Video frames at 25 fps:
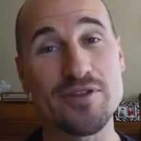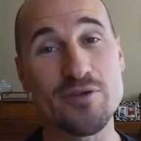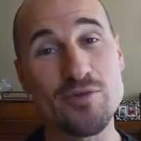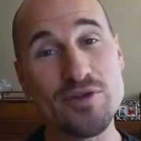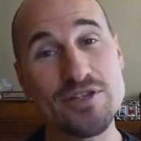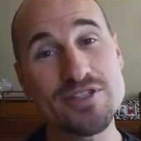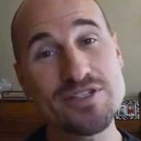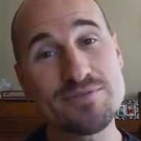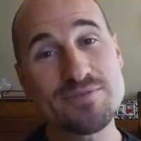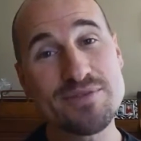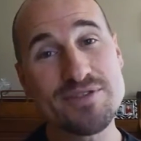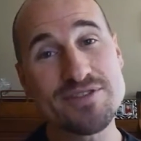The
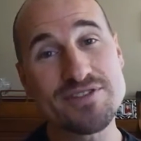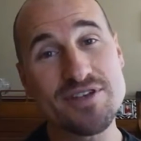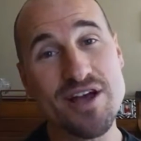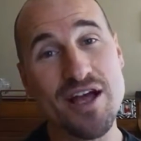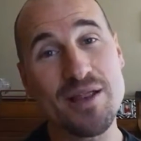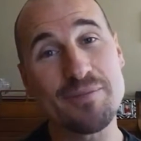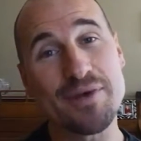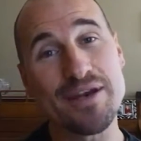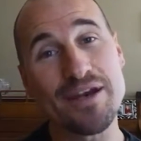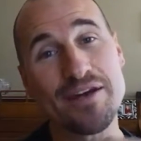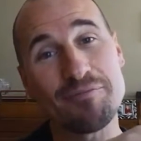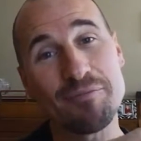wisdom of
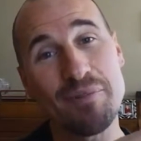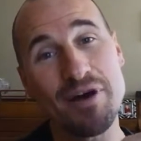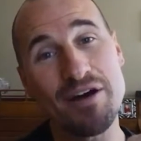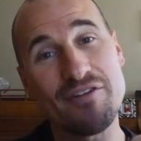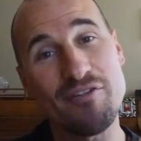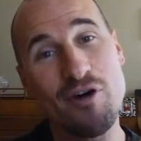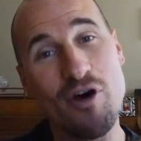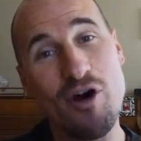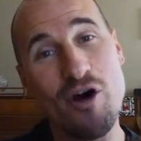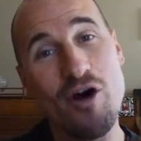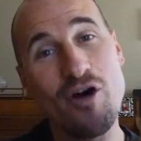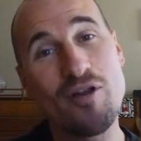Solomon,
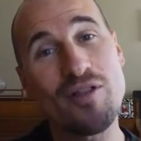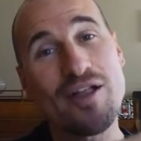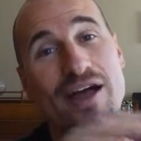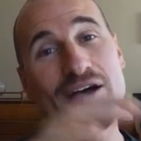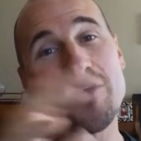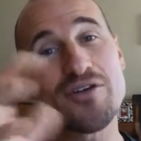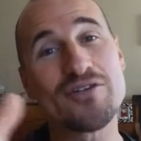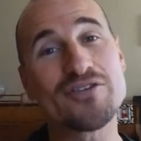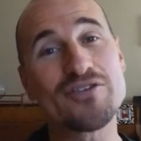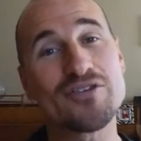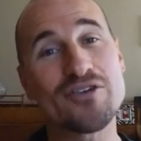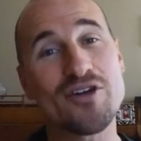above all
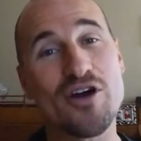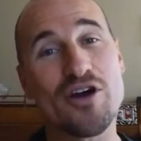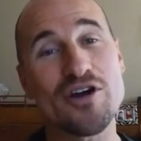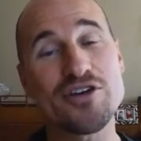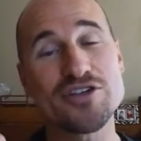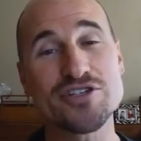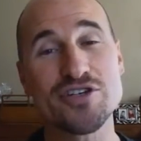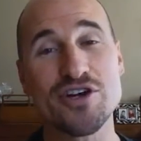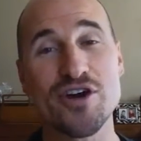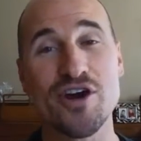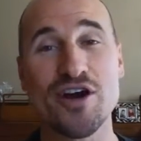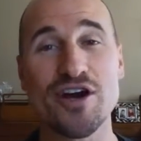else,
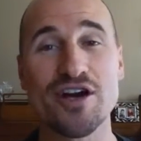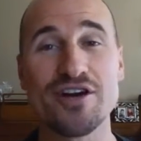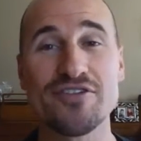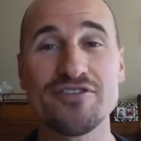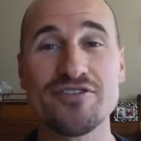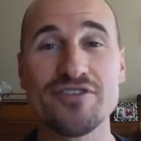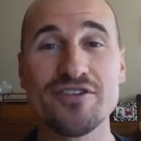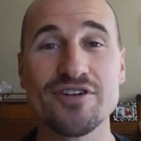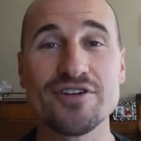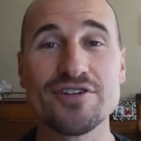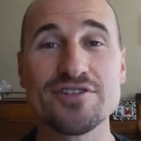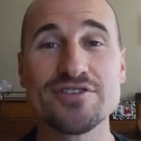guard your heart,
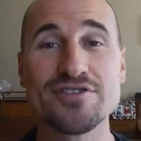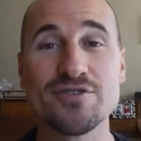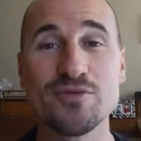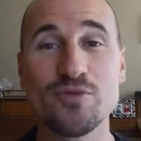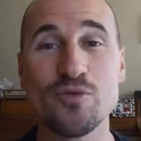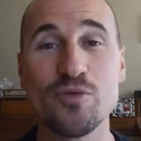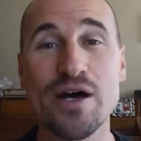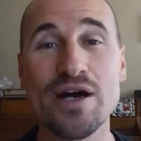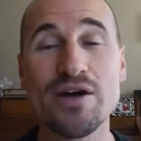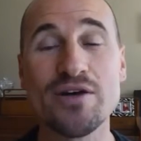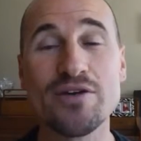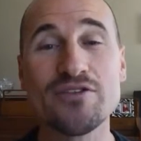for it is
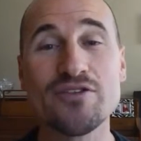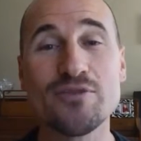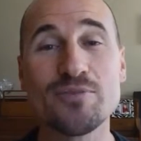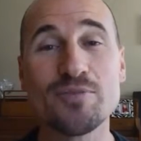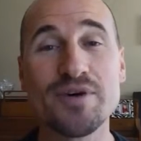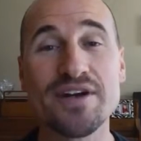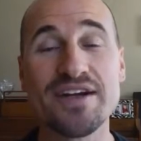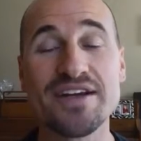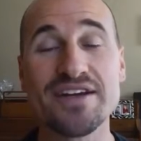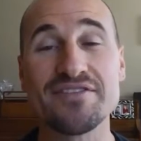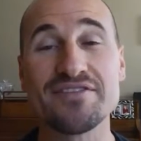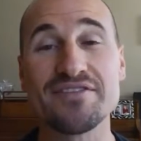the
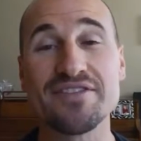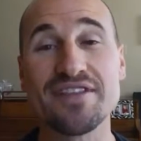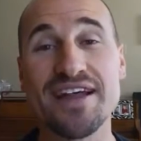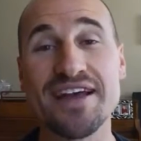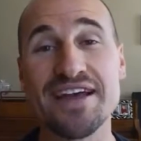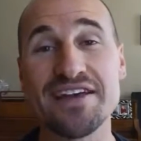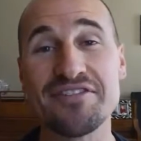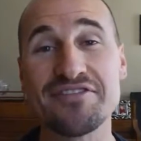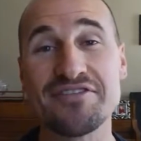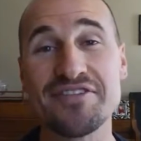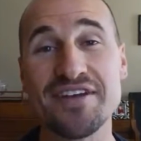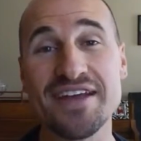wellspring of
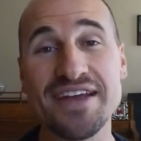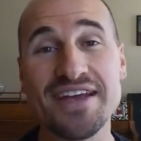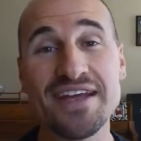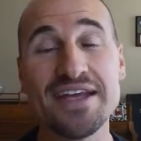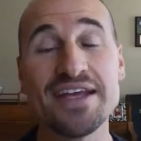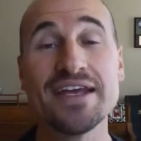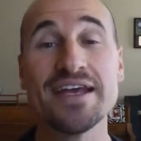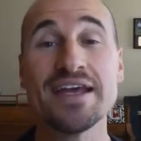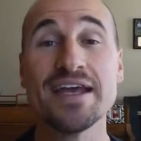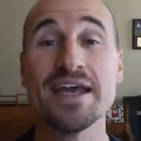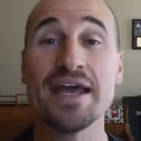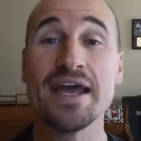
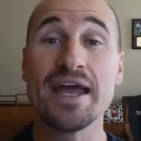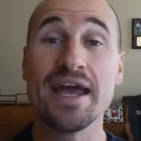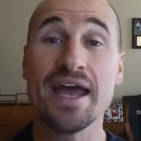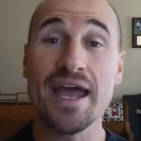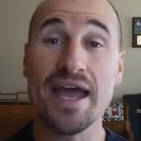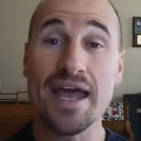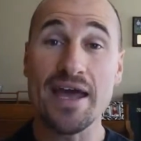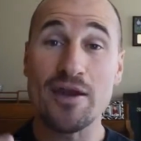life.